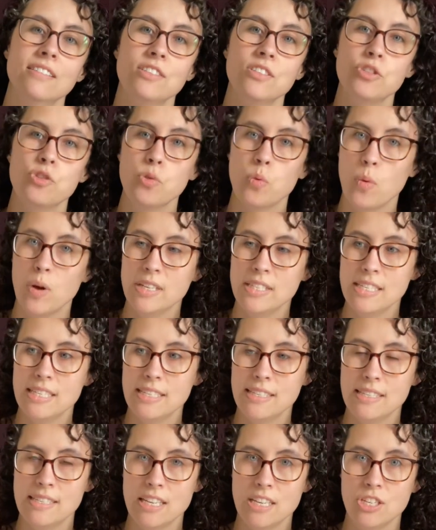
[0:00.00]
20
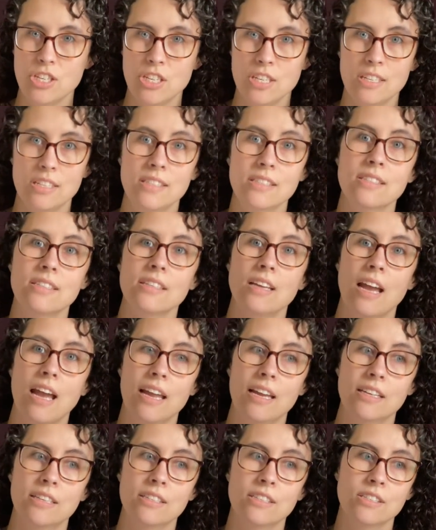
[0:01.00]
stitches
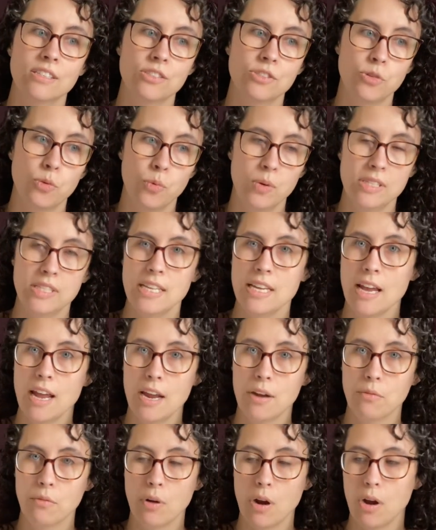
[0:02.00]
and
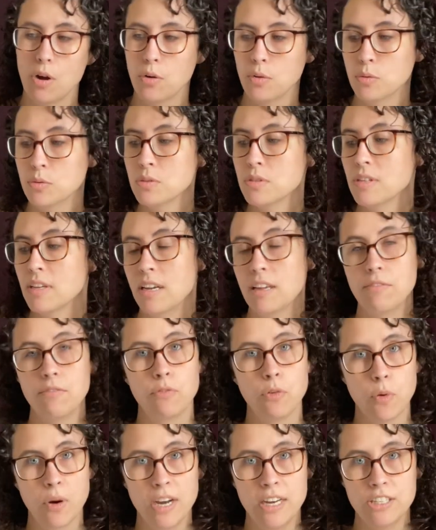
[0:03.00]
28 rows in
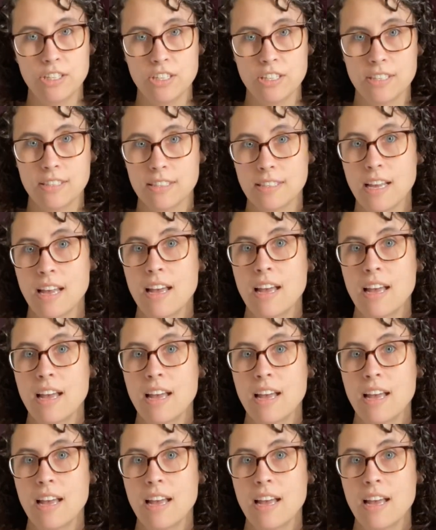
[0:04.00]
4 inches,